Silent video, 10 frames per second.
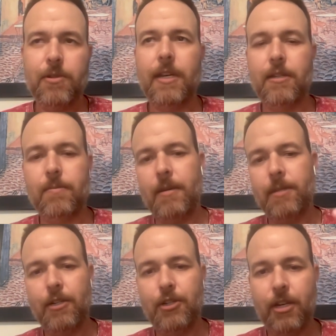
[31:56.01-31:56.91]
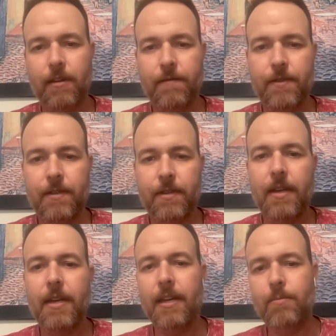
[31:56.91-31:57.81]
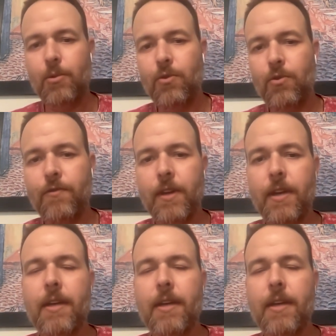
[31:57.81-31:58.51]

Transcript: say sometimes they shift and move.